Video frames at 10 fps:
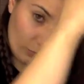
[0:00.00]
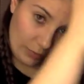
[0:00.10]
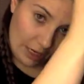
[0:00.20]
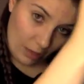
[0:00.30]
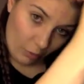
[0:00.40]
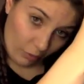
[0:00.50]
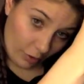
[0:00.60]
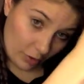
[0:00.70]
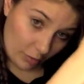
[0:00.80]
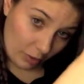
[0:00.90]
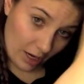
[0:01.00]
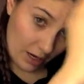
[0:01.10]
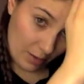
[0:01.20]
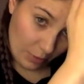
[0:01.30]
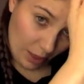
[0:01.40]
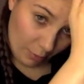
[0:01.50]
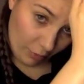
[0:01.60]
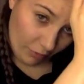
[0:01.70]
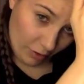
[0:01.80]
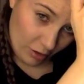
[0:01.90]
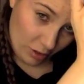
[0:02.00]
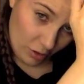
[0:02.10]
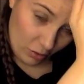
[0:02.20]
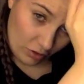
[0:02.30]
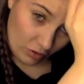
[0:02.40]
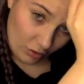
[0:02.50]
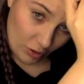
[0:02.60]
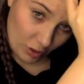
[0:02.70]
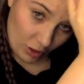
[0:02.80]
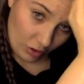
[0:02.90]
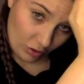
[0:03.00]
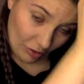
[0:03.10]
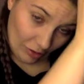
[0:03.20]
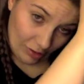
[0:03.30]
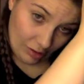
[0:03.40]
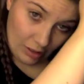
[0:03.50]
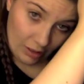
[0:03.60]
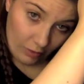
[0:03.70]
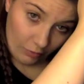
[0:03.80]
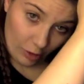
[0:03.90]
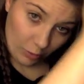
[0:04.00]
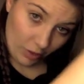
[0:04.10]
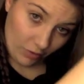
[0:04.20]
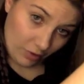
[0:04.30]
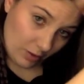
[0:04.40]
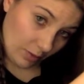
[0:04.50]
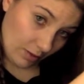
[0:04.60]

reverse braid, but I prefer to do just a traditional French braid for this one.